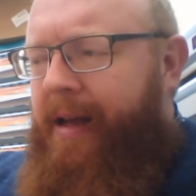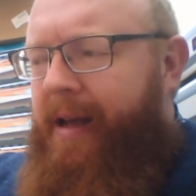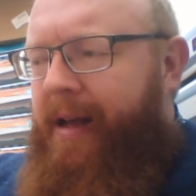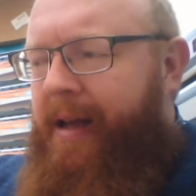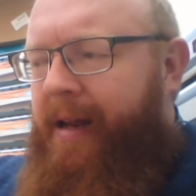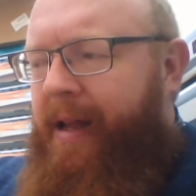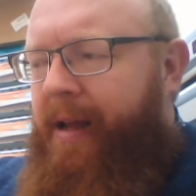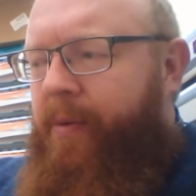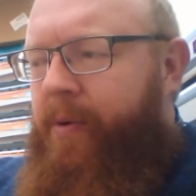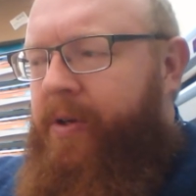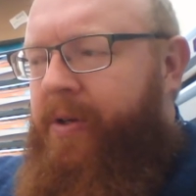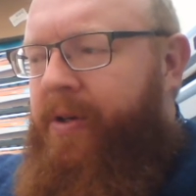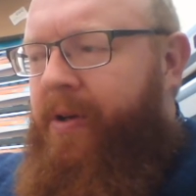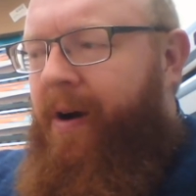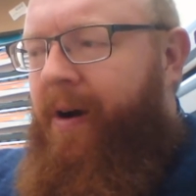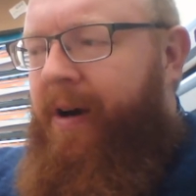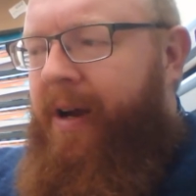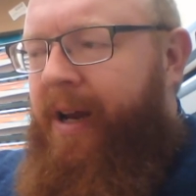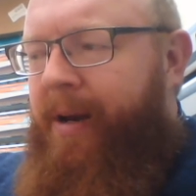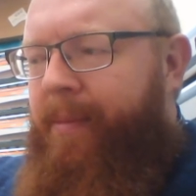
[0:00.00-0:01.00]
and he was
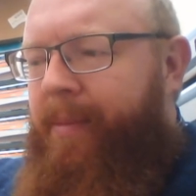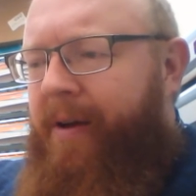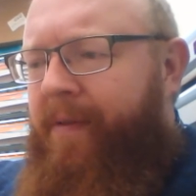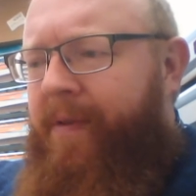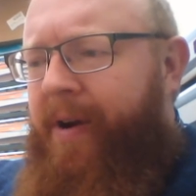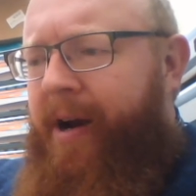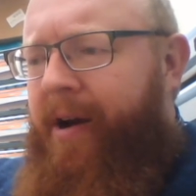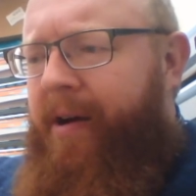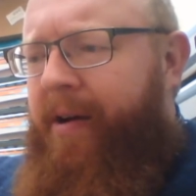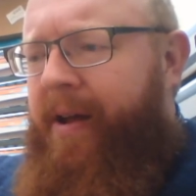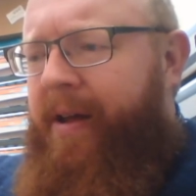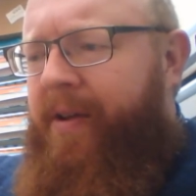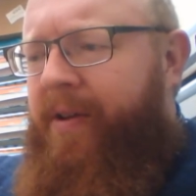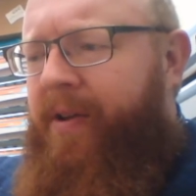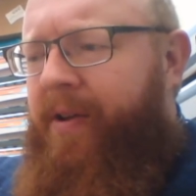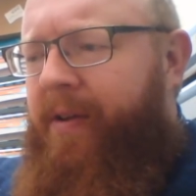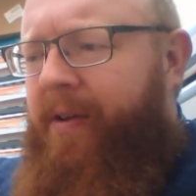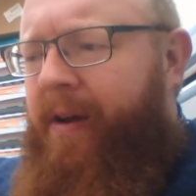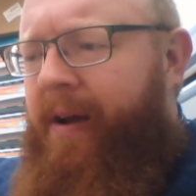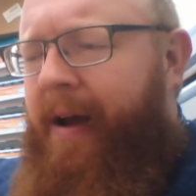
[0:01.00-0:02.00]
talking about
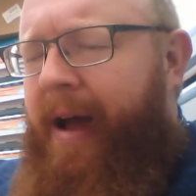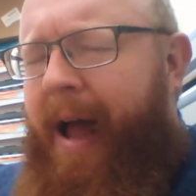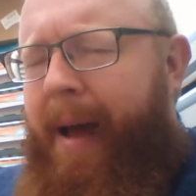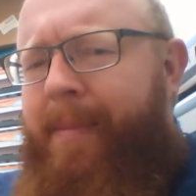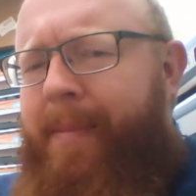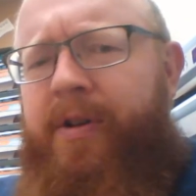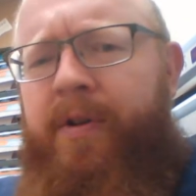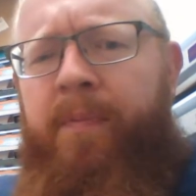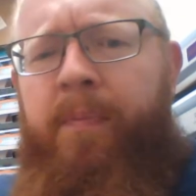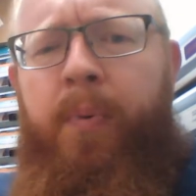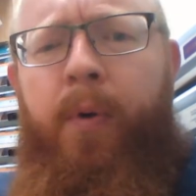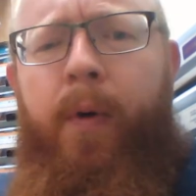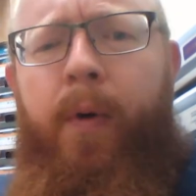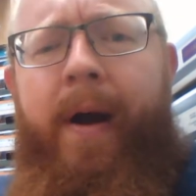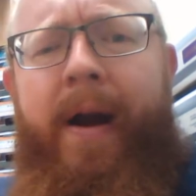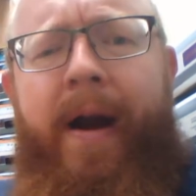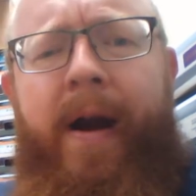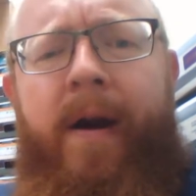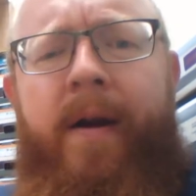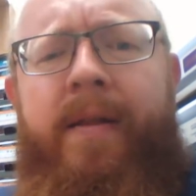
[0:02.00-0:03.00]
various habits of
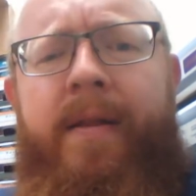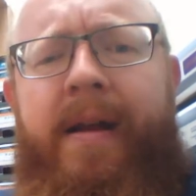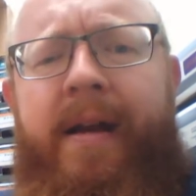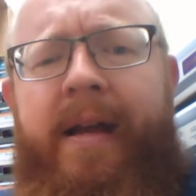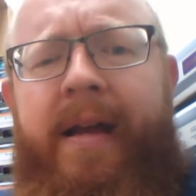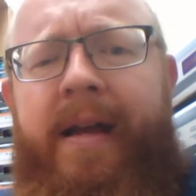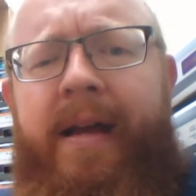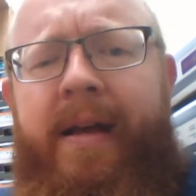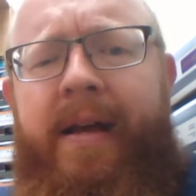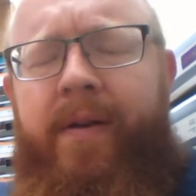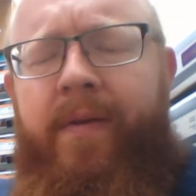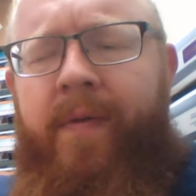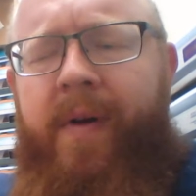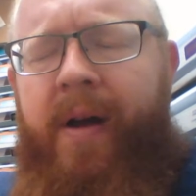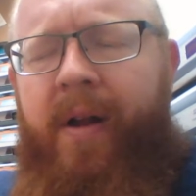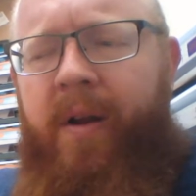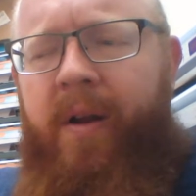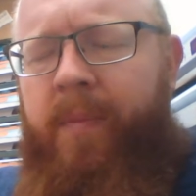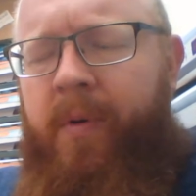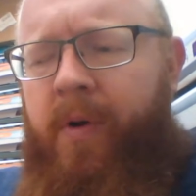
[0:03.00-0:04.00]
prayer that he had
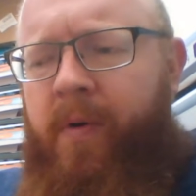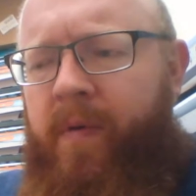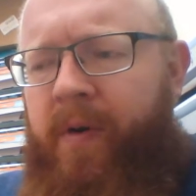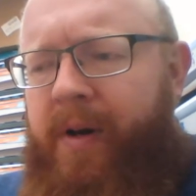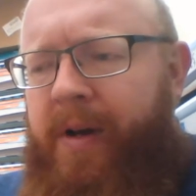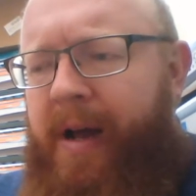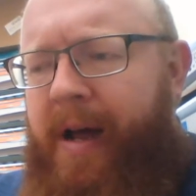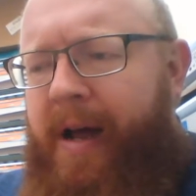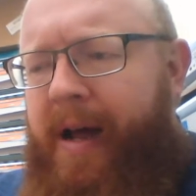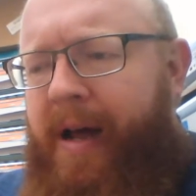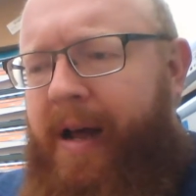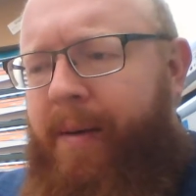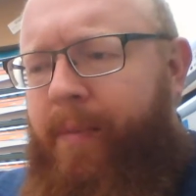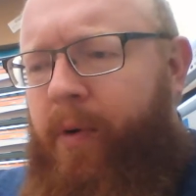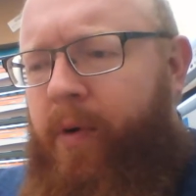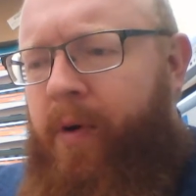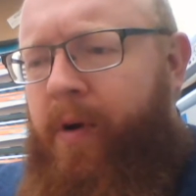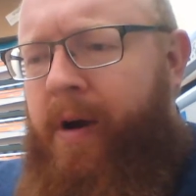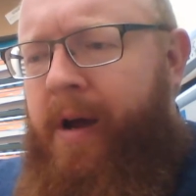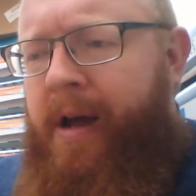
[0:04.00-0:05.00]
developed over time,
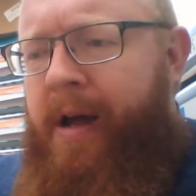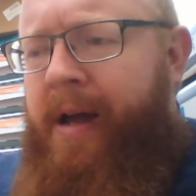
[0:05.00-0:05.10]
or